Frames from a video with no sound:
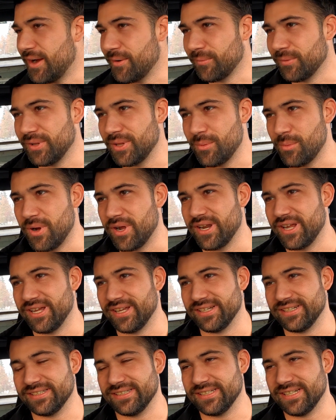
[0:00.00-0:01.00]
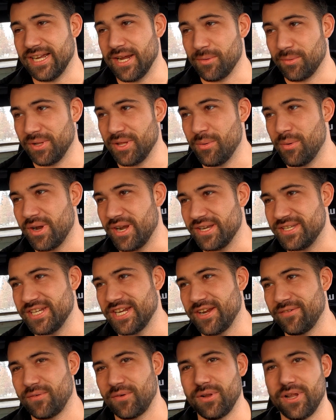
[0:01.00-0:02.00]
I really wanna
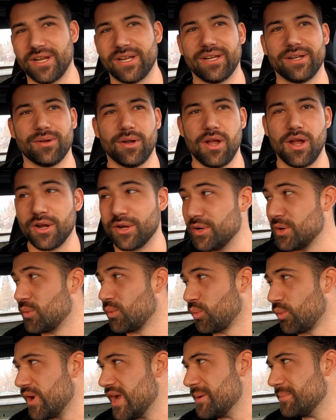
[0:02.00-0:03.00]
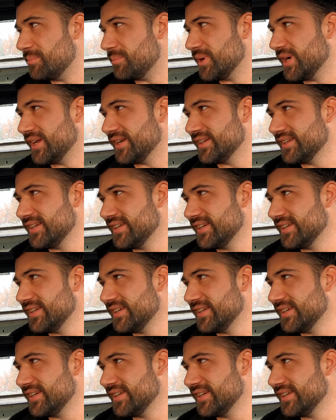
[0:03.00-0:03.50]
take it for like a good rip, but